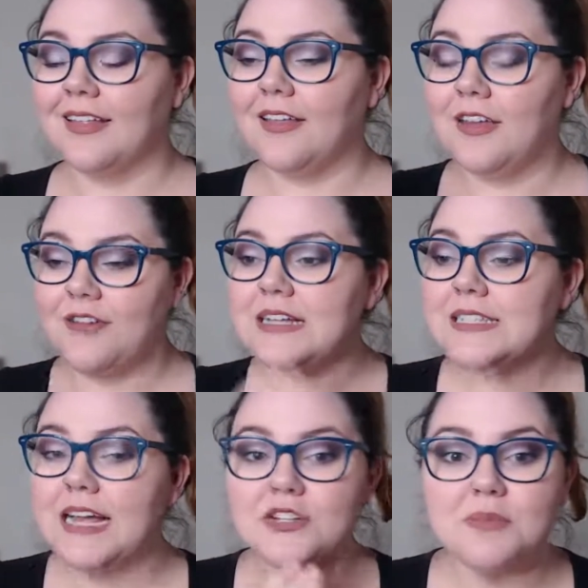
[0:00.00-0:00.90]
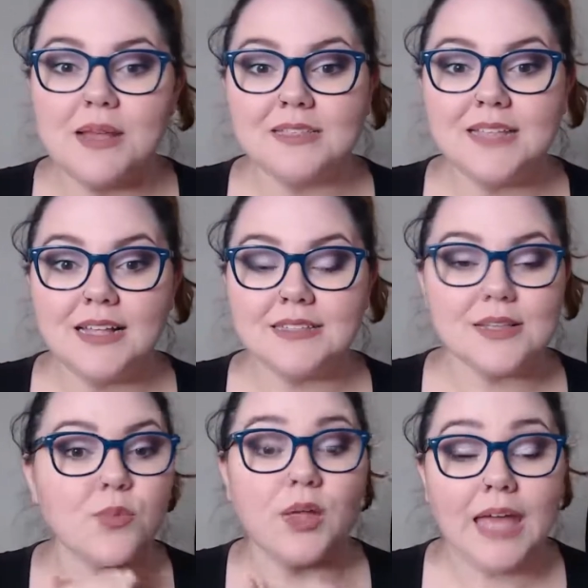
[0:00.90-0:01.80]
advice that actually makes sense
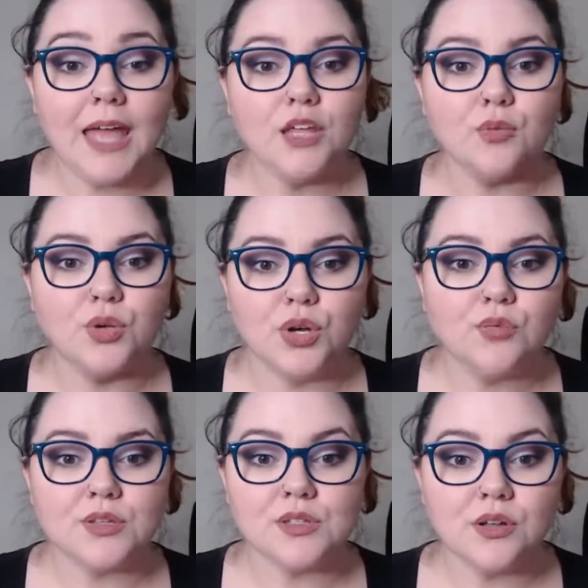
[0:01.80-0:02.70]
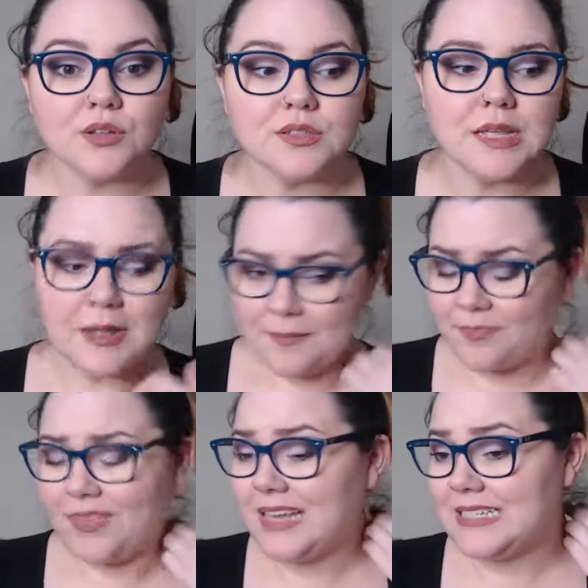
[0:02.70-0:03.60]
and will get you good results.
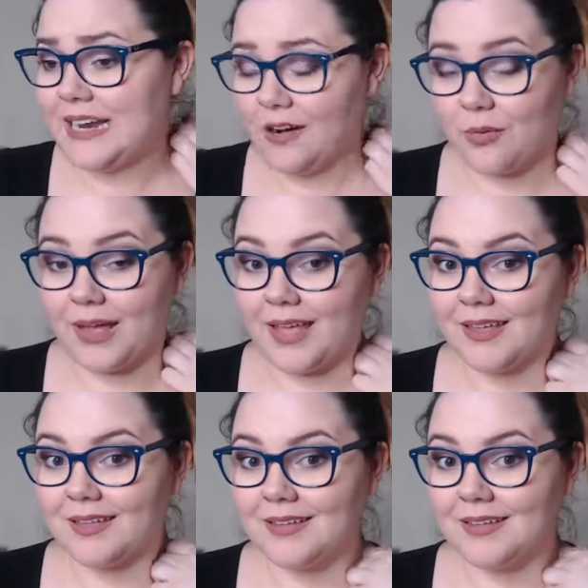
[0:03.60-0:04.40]
Like Tearaway.